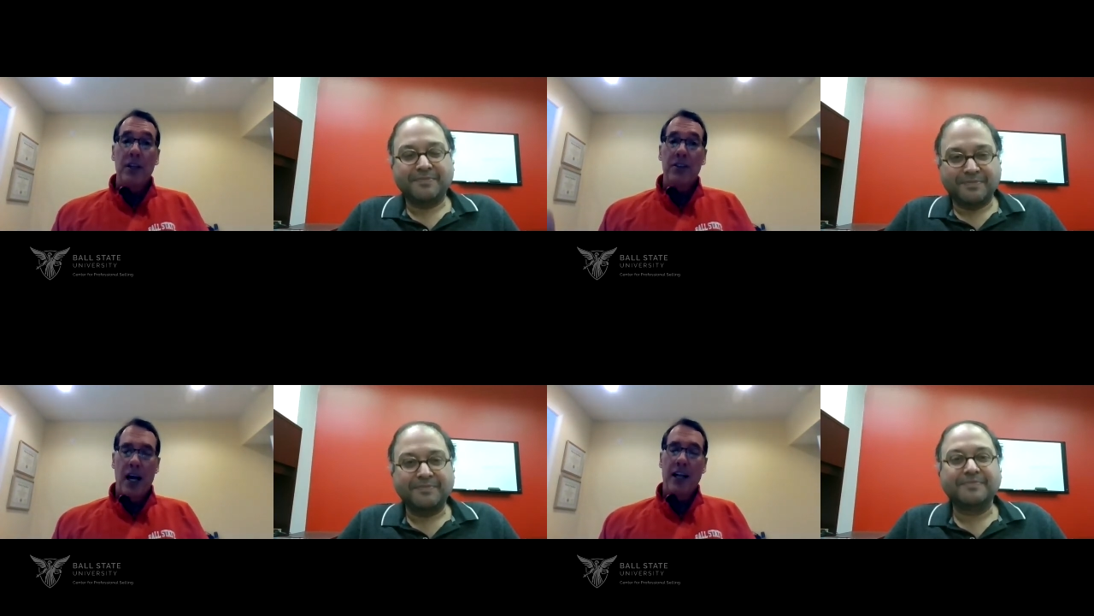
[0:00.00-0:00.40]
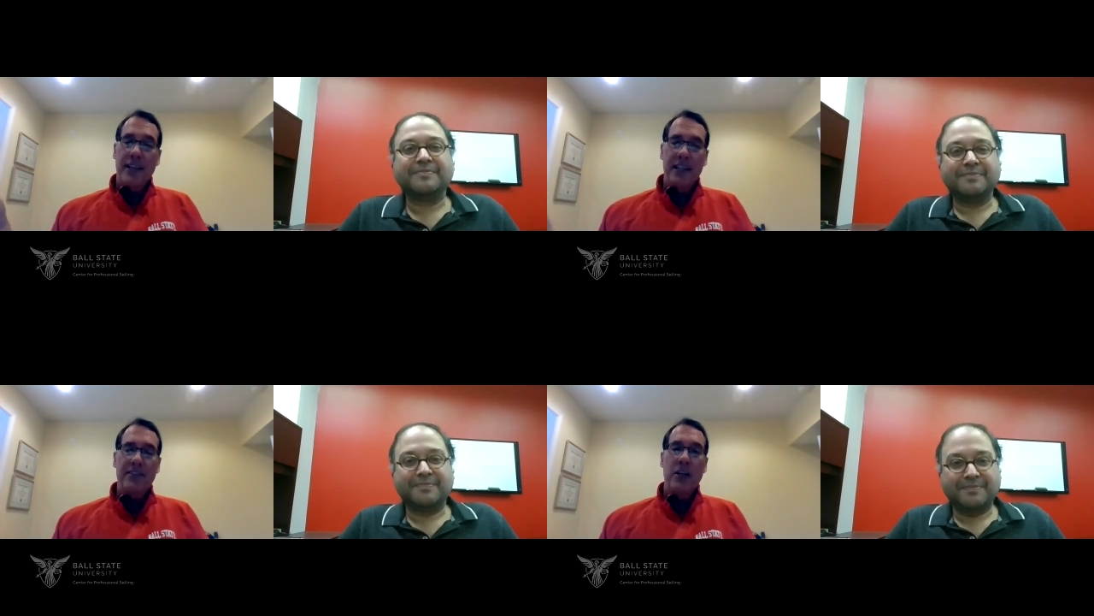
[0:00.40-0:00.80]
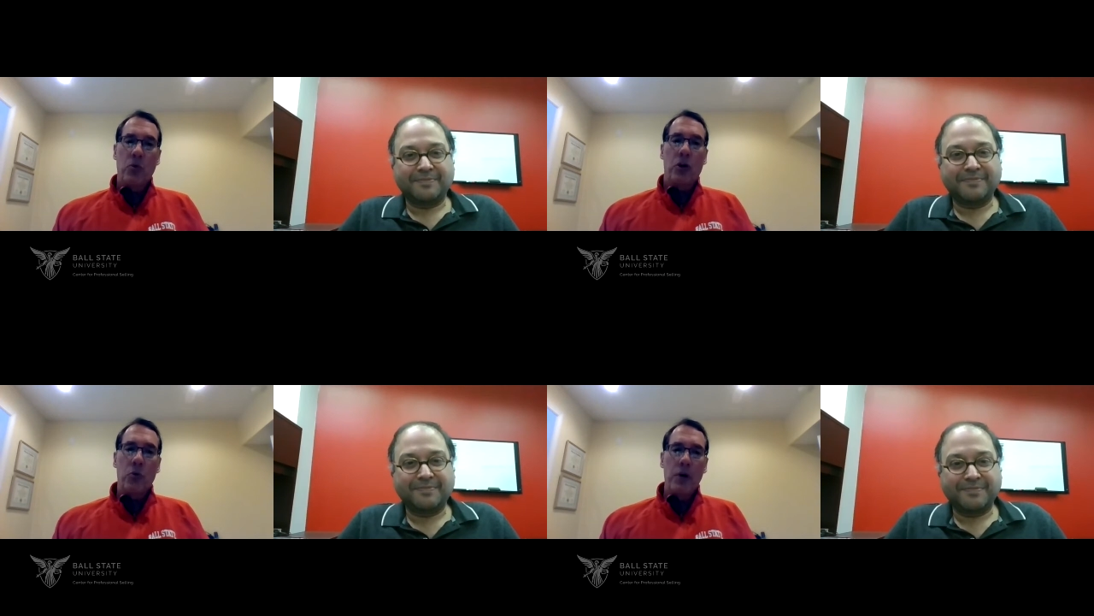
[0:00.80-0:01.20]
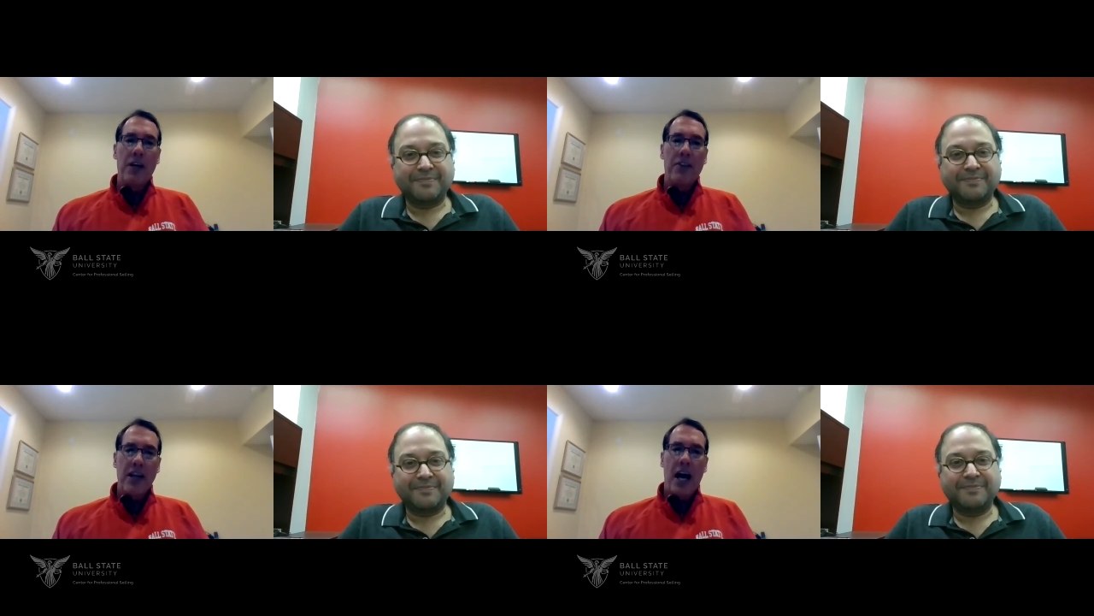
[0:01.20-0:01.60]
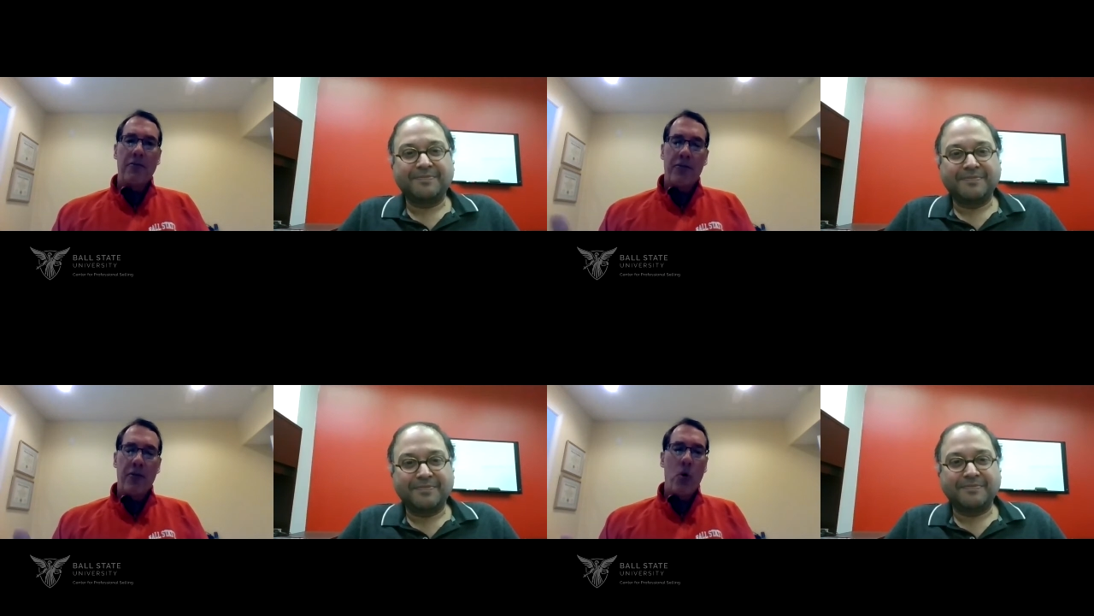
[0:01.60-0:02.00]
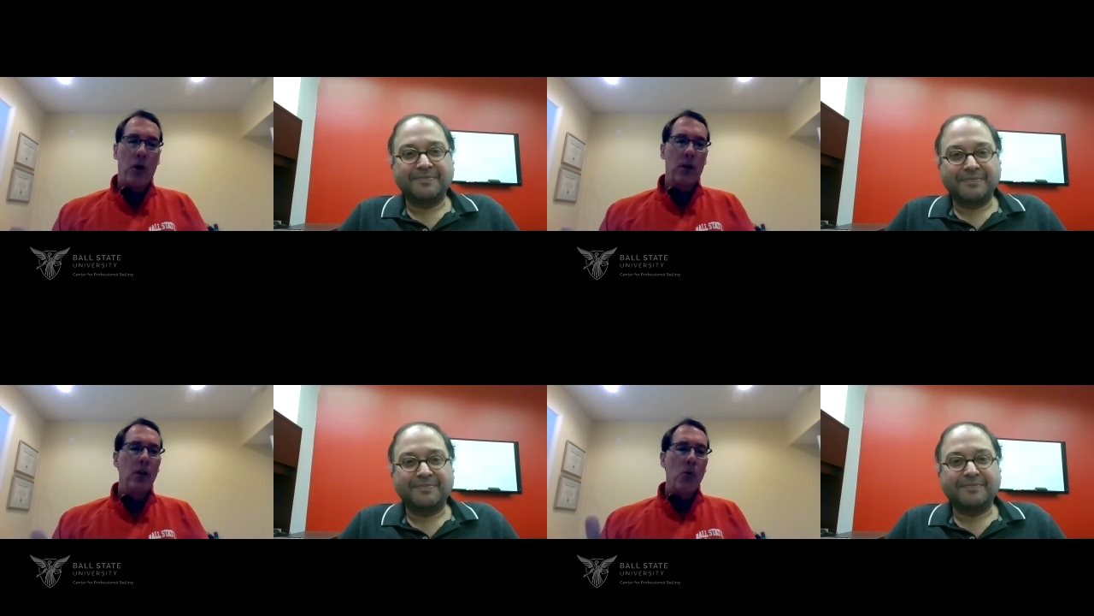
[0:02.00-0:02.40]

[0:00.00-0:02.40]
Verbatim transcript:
Speaker 1: So as mm. I say, work with, not for.